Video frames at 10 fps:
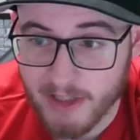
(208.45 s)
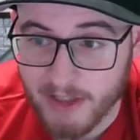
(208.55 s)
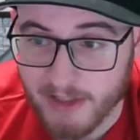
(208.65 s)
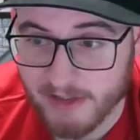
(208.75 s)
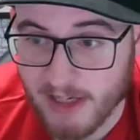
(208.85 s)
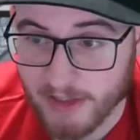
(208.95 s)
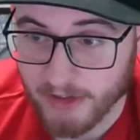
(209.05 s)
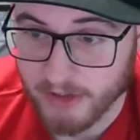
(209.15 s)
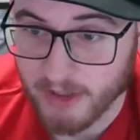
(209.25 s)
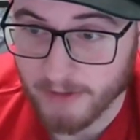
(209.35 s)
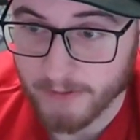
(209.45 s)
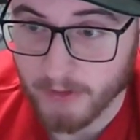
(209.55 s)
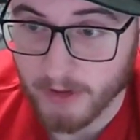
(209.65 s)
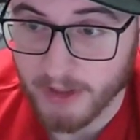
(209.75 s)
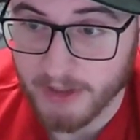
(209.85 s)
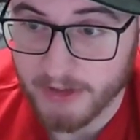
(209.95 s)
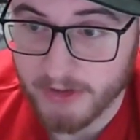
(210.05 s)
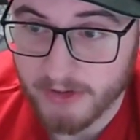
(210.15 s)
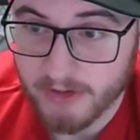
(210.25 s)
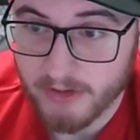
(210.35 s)
It's not good enough for
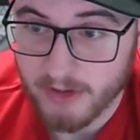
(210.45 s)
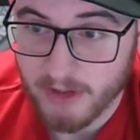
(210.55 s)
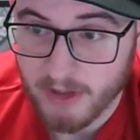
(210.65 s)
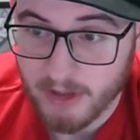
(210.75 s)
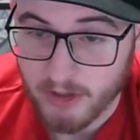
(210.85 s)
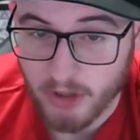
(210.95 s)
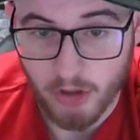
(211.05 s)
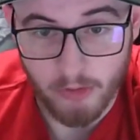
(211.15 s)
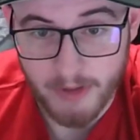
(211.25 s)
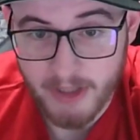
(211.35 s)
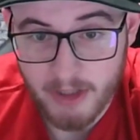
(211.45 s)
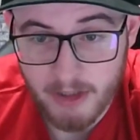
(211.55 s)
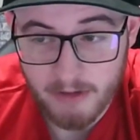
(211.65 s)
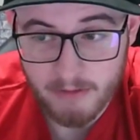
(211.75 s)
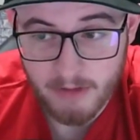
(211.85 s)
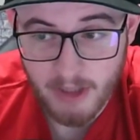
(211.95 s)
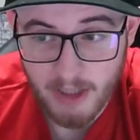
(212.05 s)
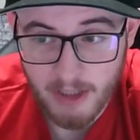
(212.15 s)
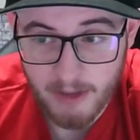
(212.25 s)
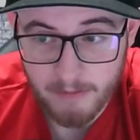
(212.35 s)
his career,
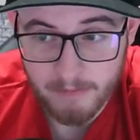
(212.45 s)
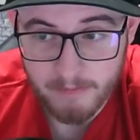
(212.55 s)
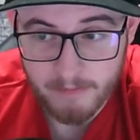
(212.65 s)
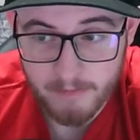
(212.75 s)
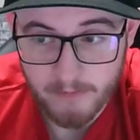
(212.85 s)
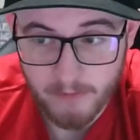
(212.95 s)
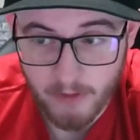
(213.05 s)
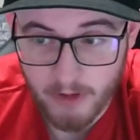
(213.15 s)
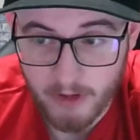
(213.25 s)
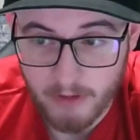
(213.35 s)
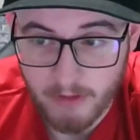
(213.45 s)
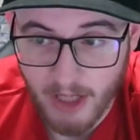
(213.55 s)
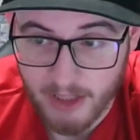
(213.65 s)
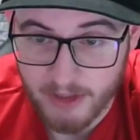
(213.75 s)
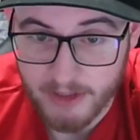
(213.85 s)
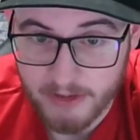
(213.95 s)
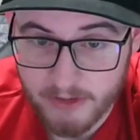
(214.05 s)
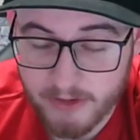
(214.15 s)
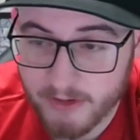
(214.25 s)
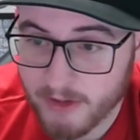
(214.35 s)
for kind of
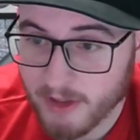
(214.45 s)
his